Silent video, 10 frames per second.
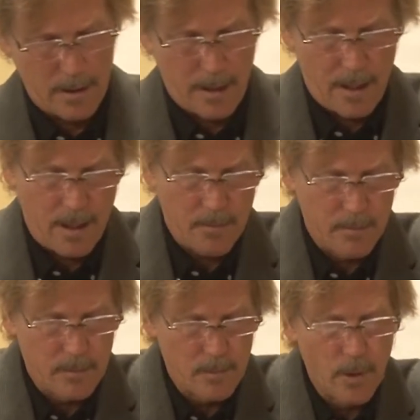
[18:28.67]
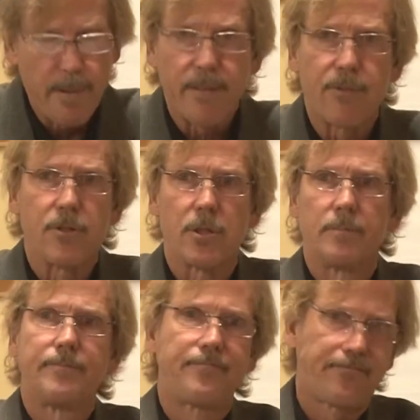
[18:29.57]
Uh, what about the future?
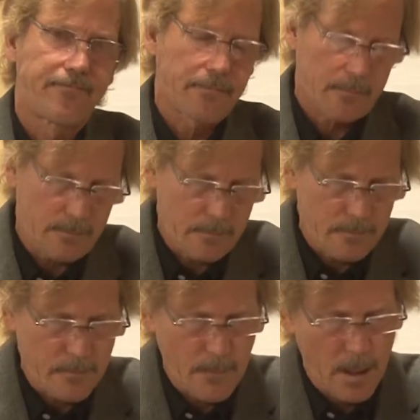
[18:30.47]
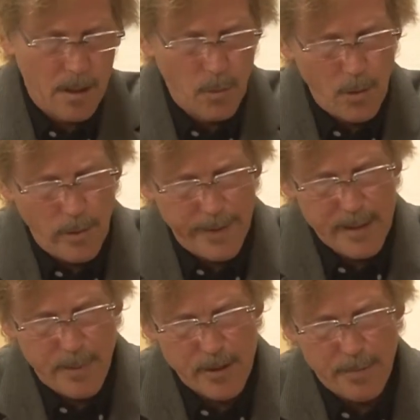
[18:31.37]
Uh, what will the
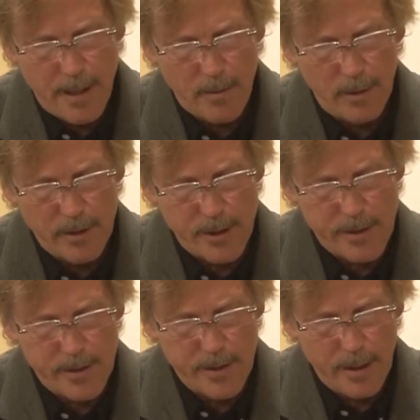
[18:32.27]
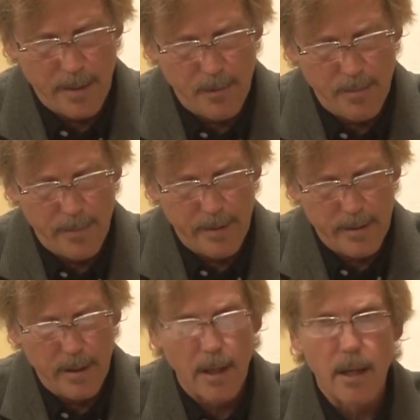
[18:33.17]
spiritual but not religious uh, movement
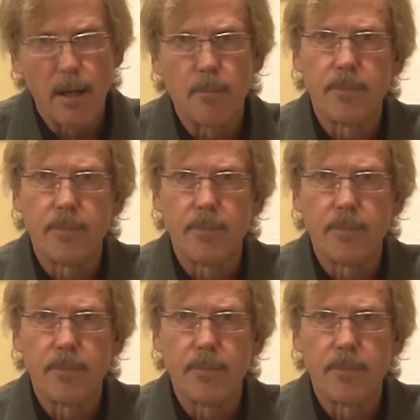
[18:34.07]
uh,